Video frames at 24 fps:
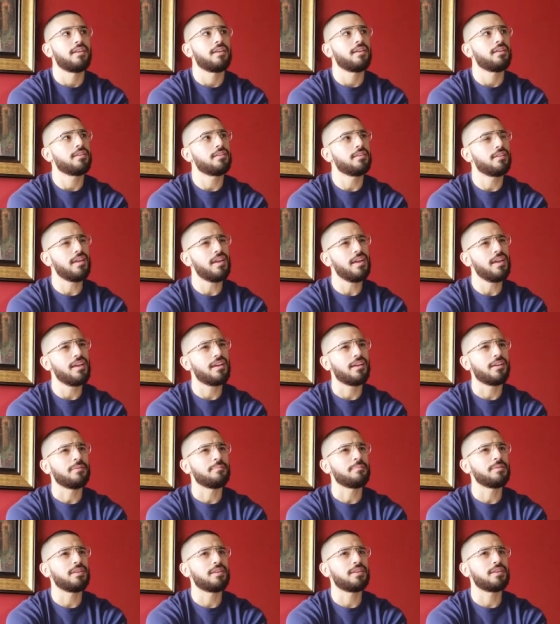Yeah,
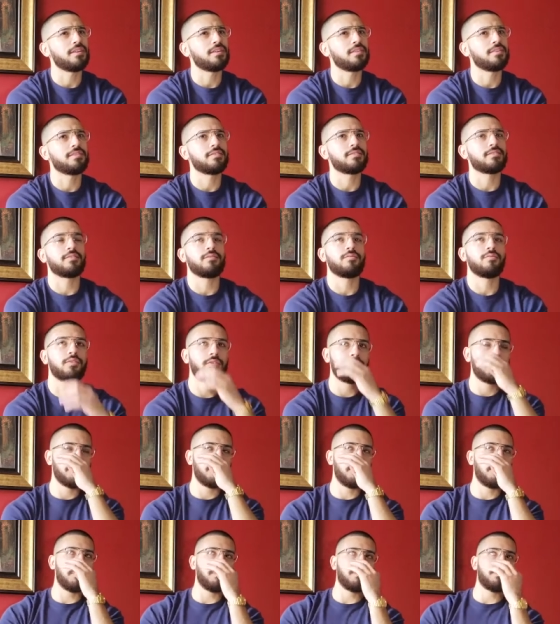because well, you
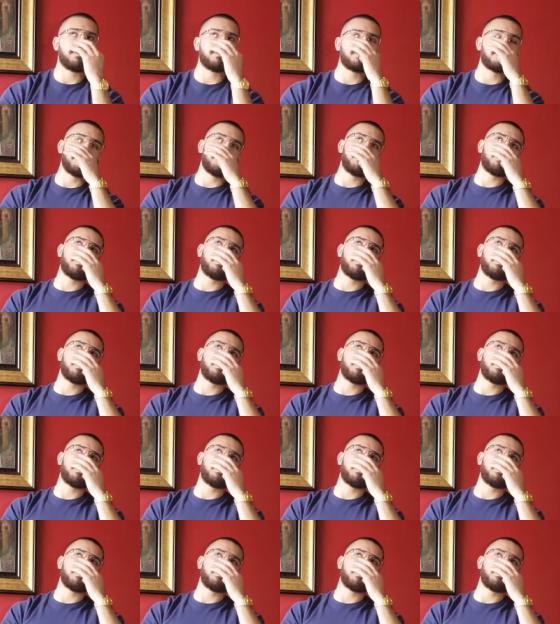know, so here's the